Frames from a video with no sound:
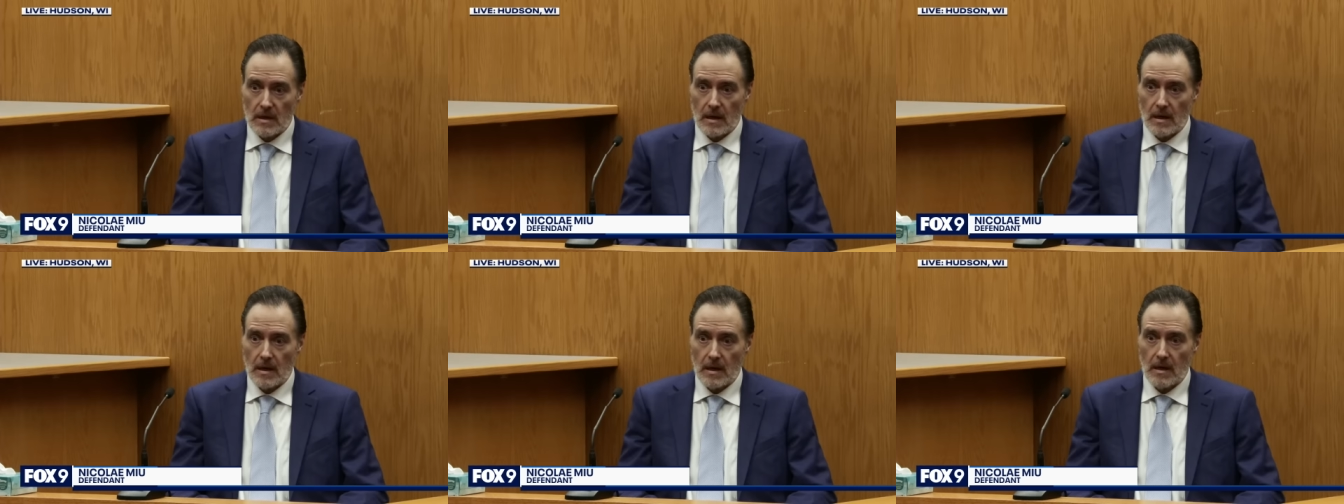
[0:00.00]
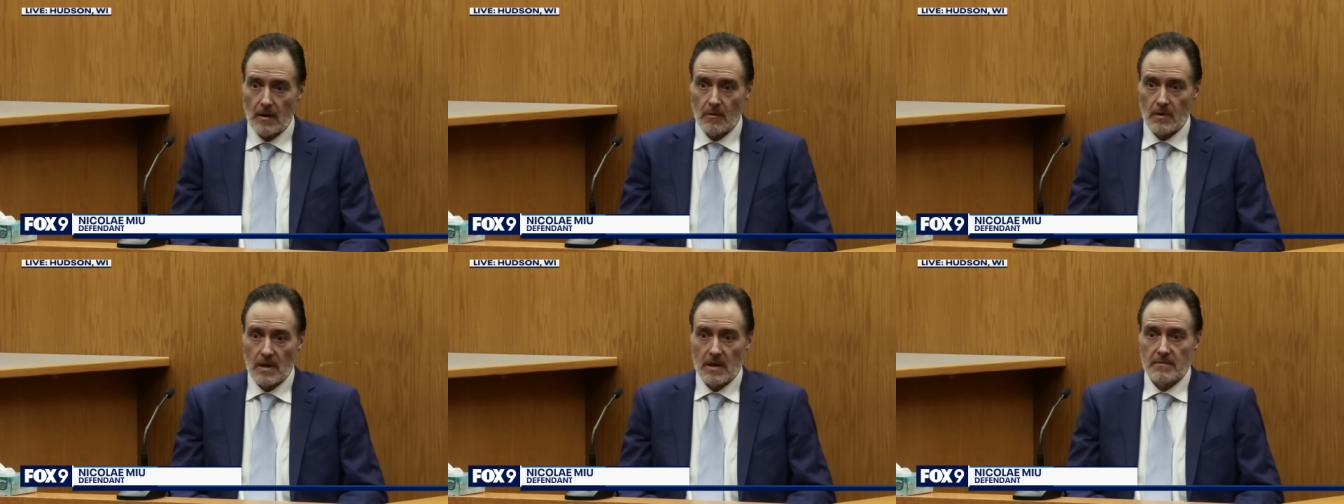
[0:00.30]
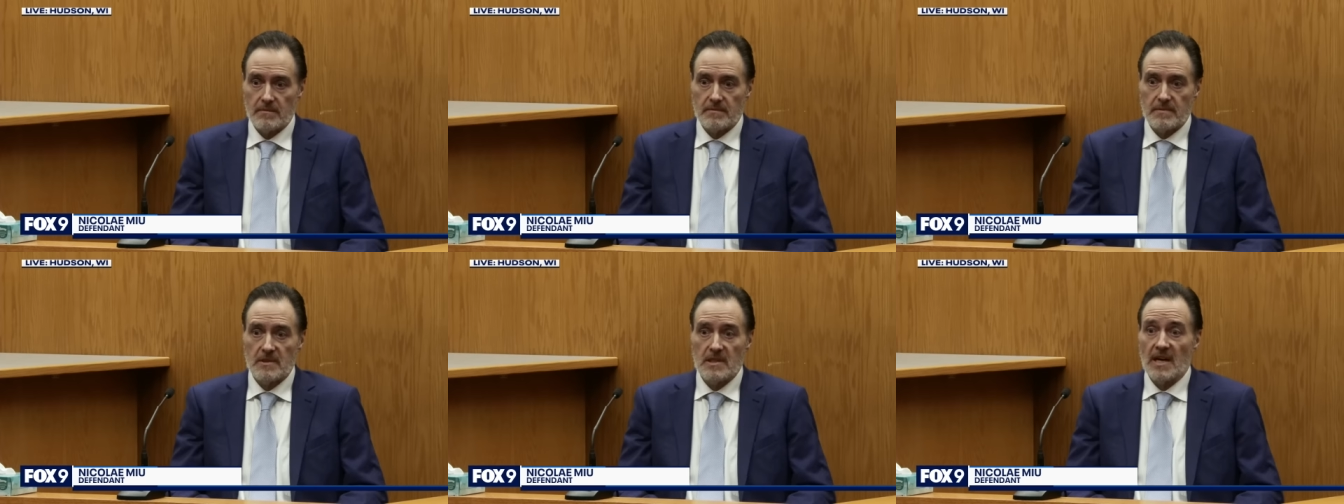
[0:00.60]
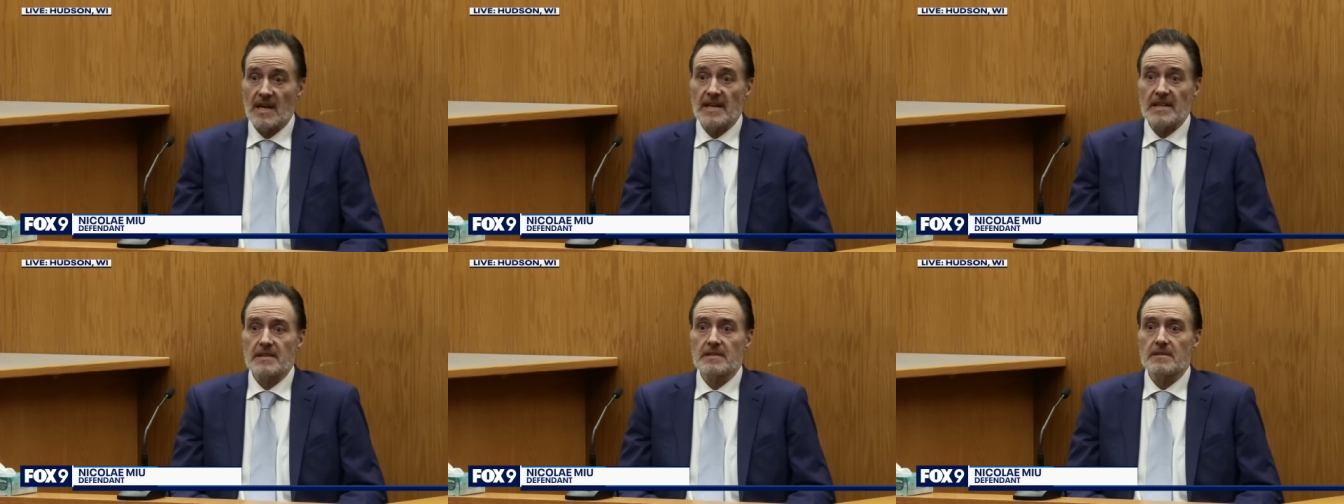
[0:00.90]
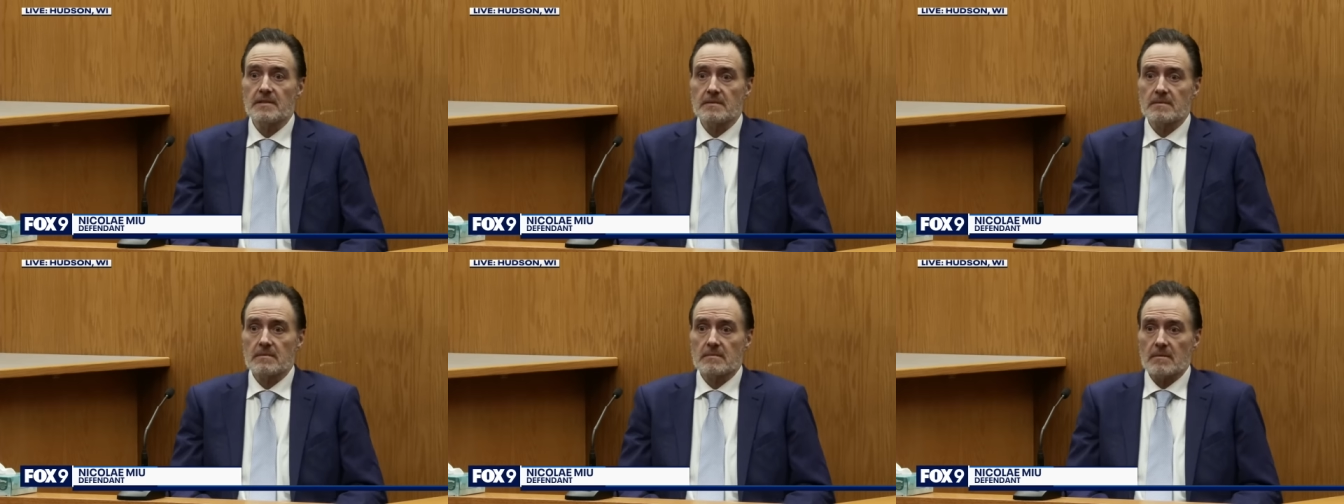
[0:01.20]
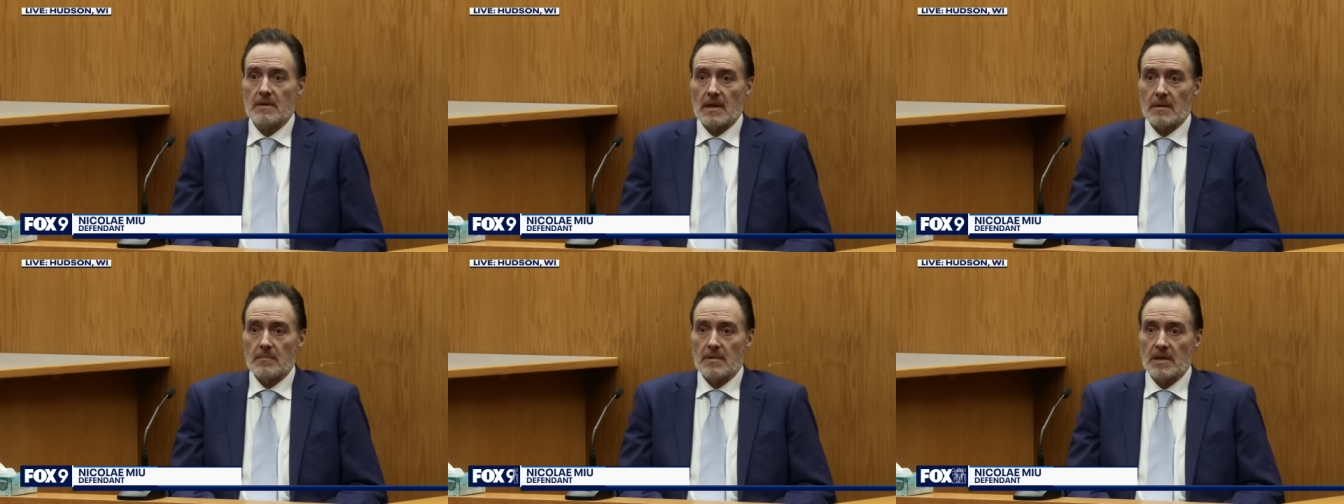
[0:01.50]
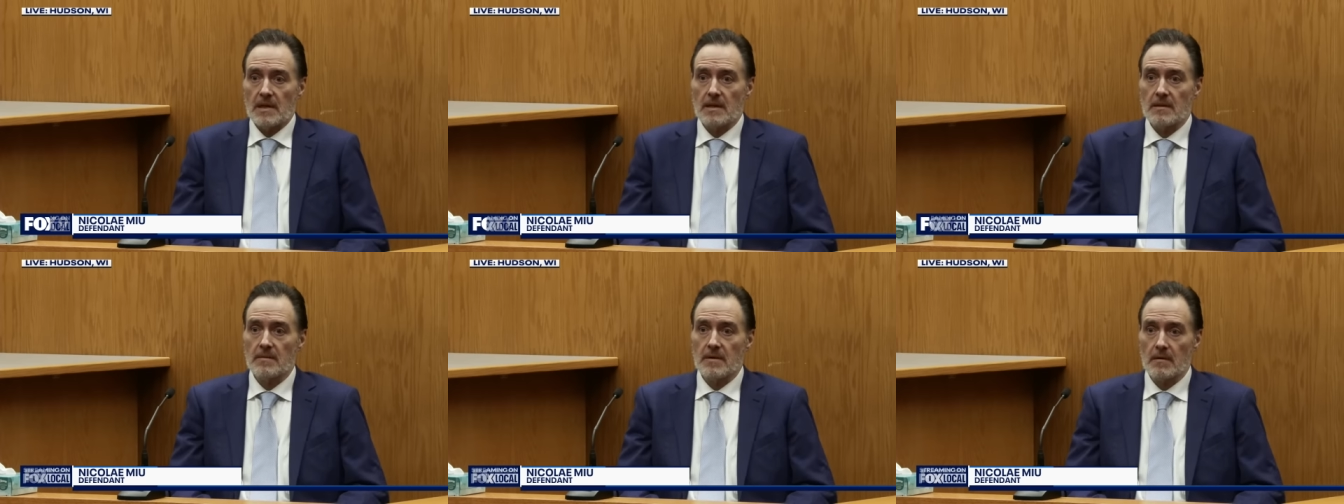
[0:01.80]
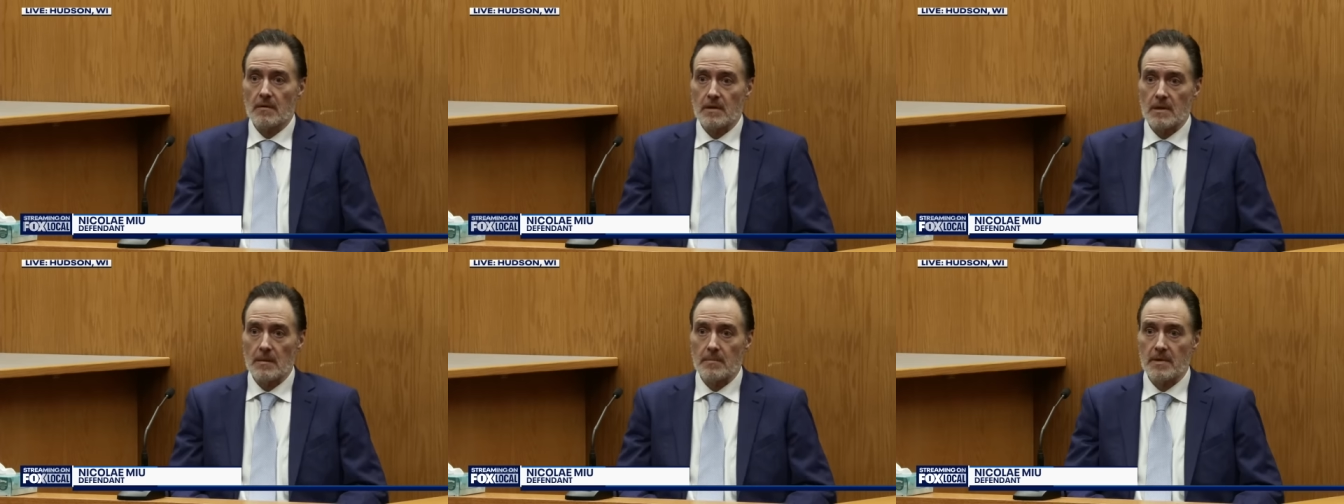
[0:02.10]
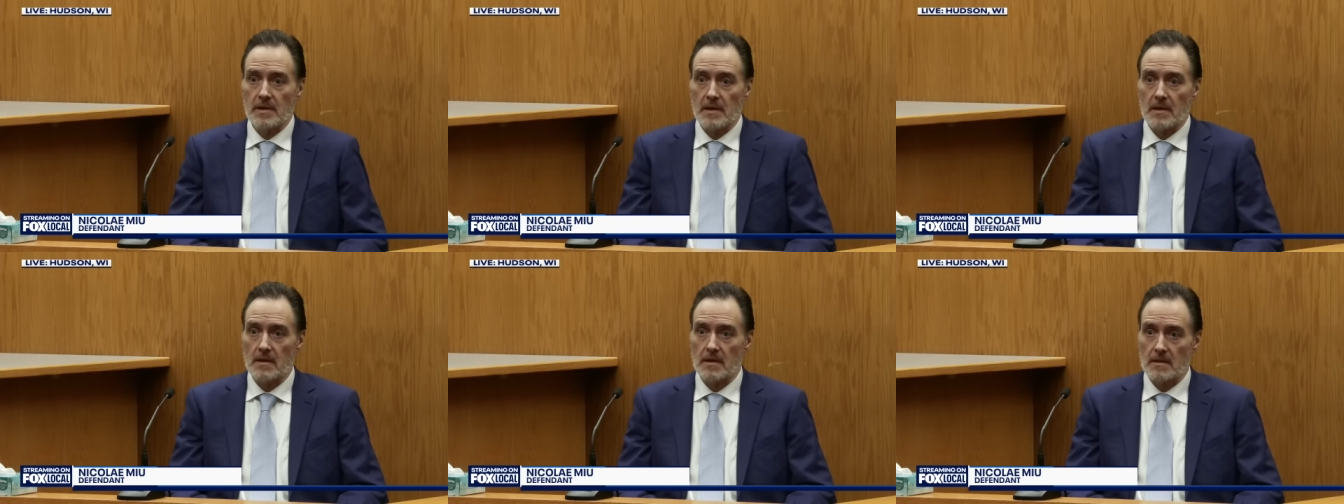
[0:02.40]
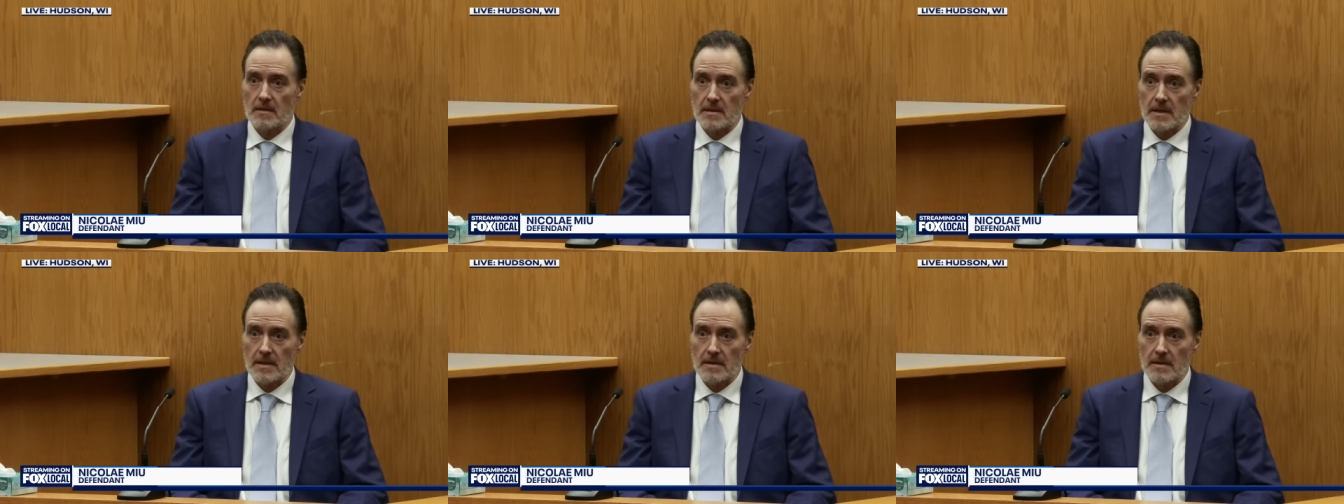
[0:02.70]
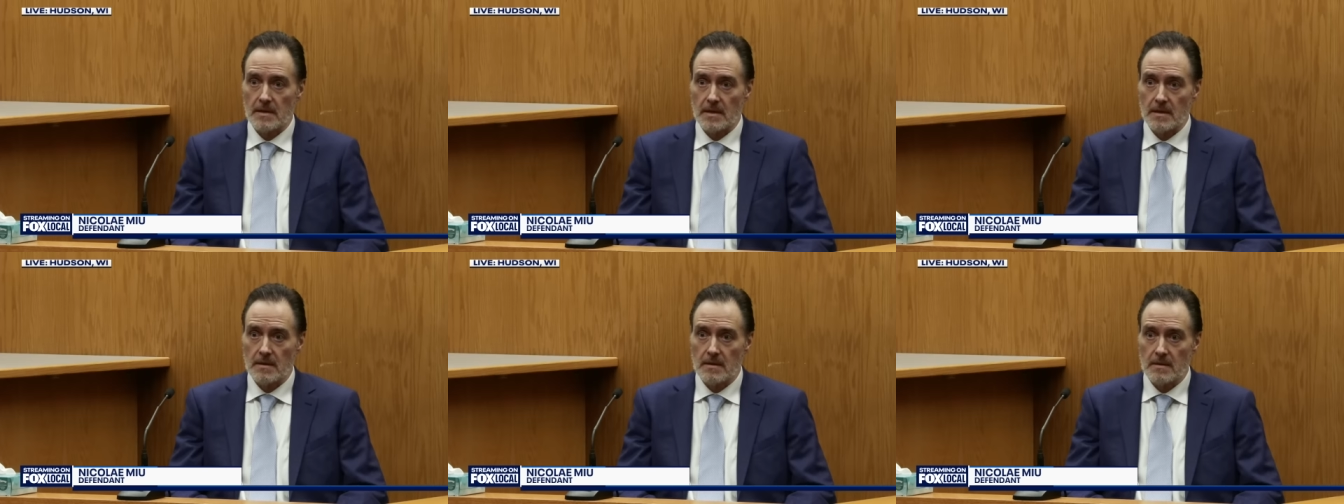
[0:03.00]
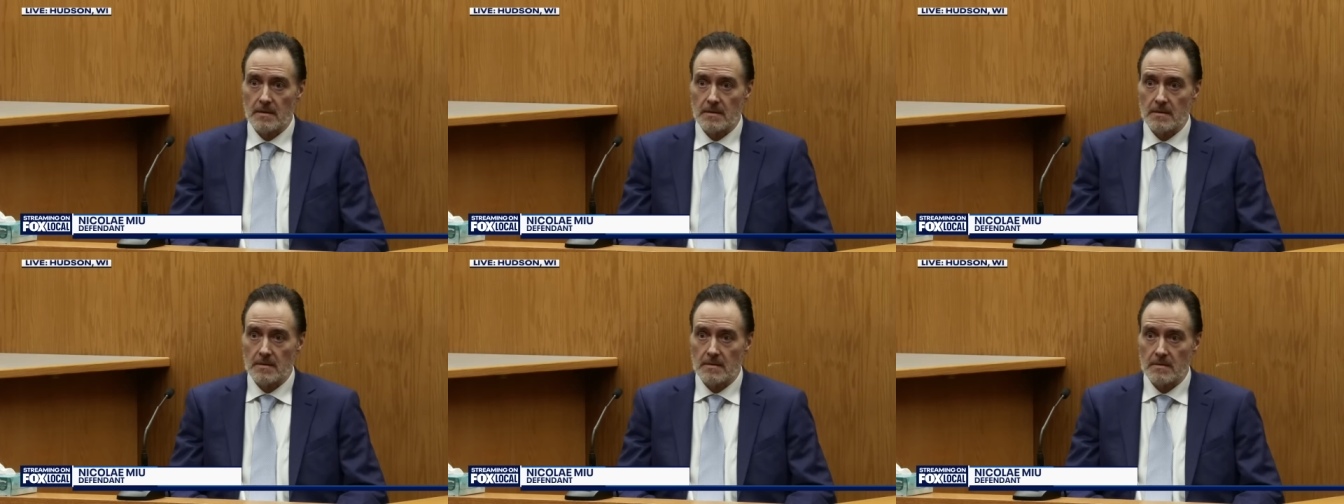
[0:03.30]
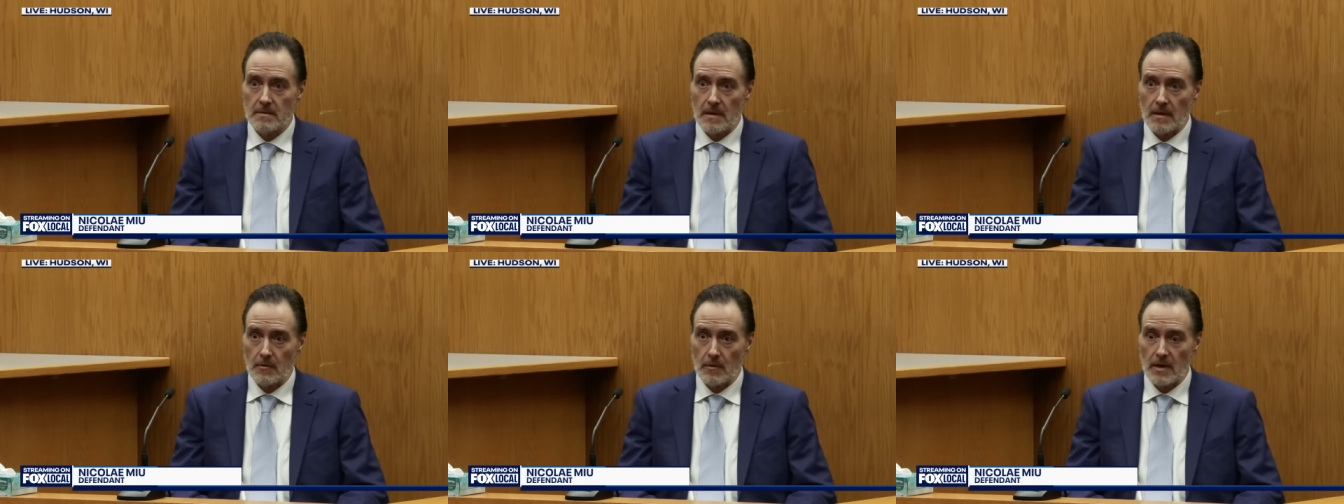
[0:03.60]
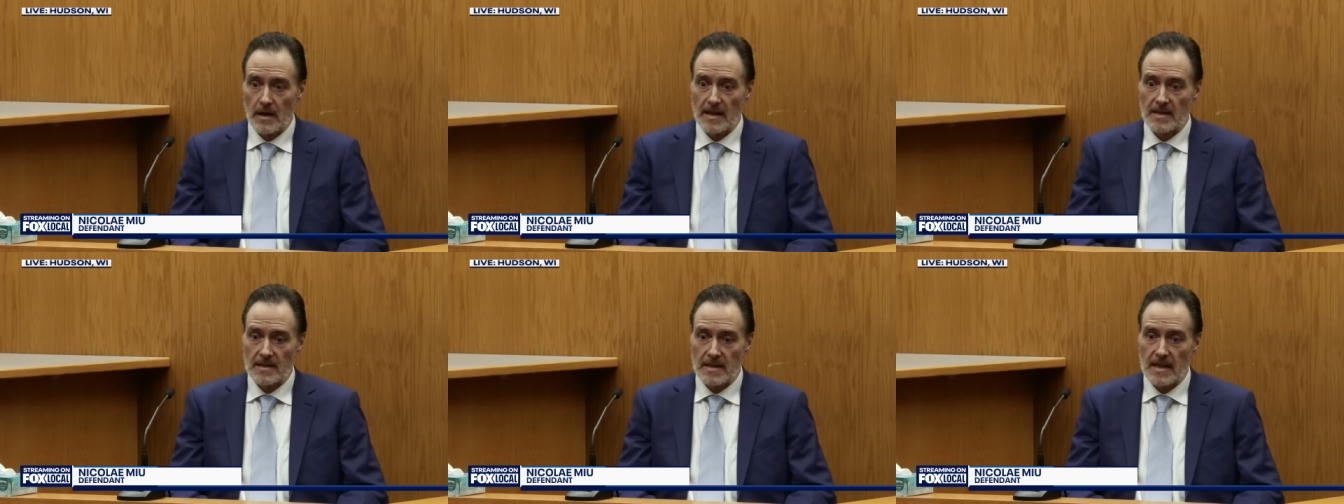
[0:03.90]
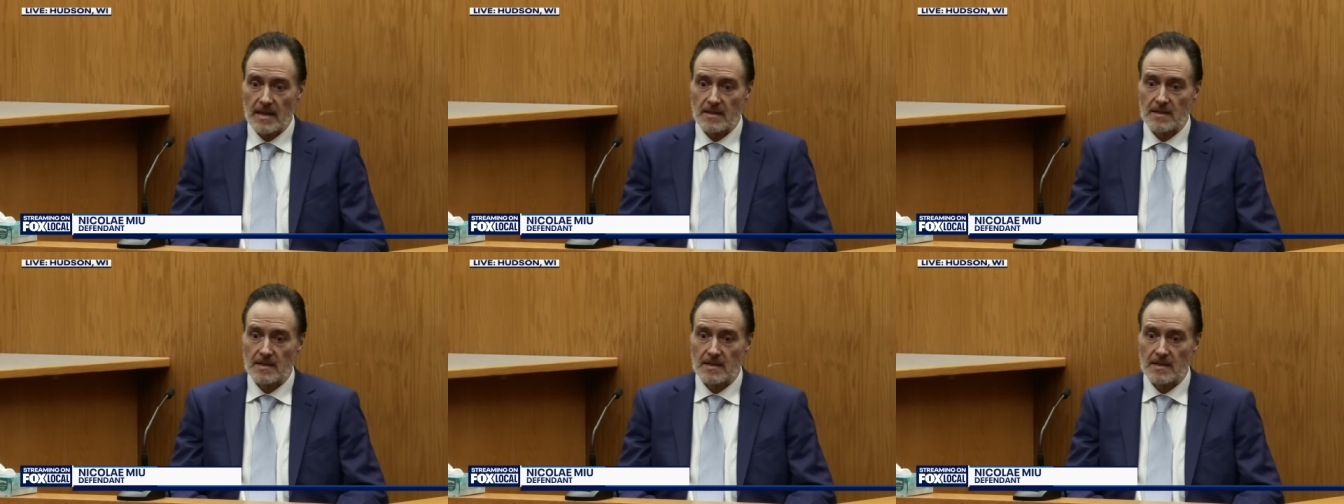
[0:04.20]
I would have died. I believe I would have been killed that day. Why or do you?